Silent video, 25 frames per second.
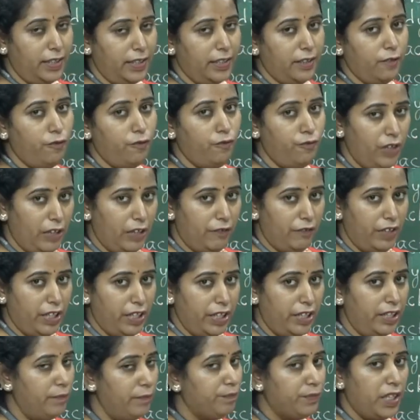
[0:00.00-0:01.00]
that a
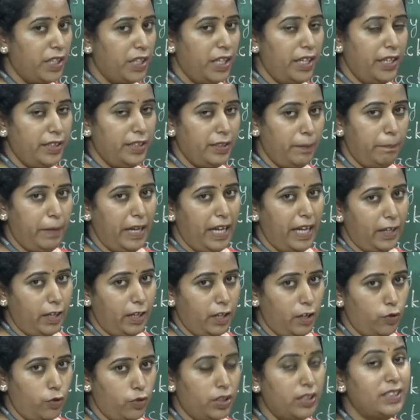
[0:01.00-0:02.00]
flower in the
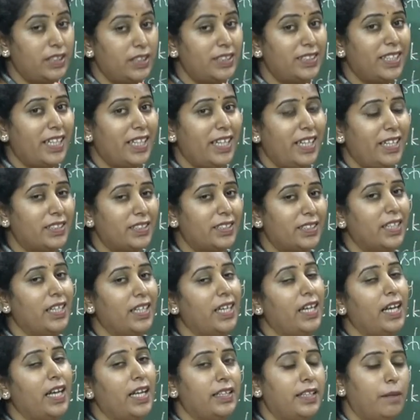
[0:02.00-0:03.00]
background,
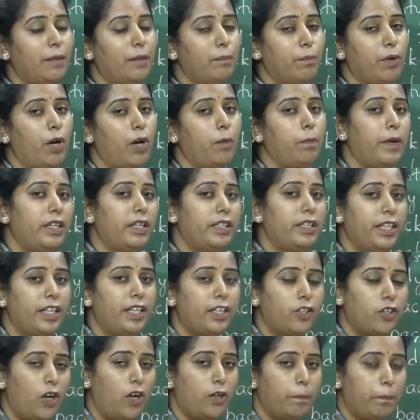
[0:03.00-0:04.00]
since the
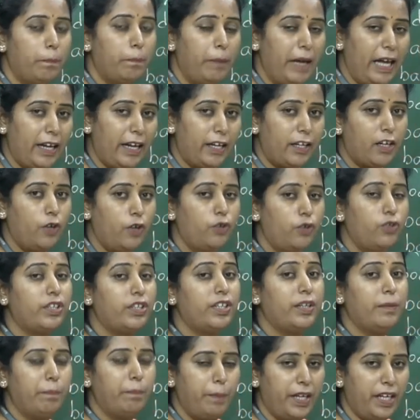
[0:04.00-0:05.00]
property called
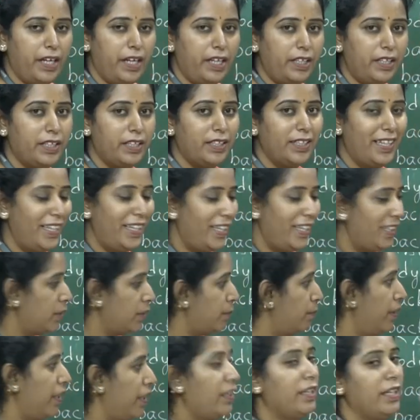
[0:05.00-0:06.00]
background repeat
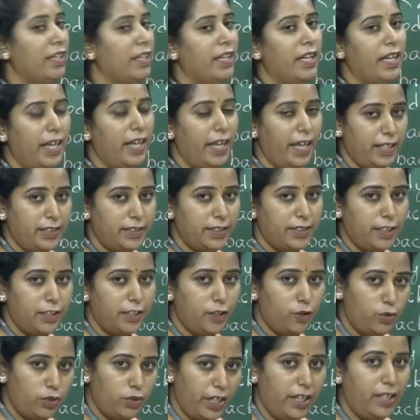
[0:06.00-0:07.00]
is been
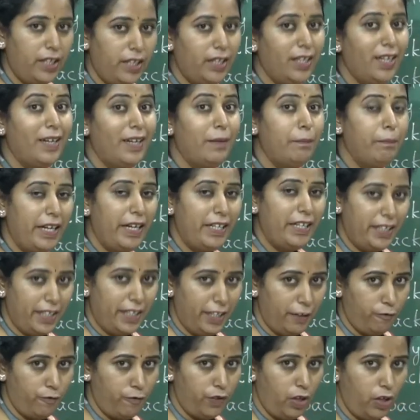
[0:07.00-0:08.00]
executing by
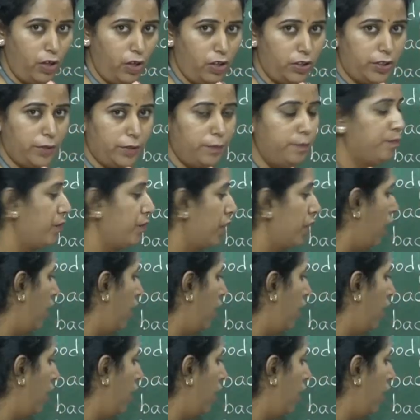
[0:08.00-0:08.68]
default.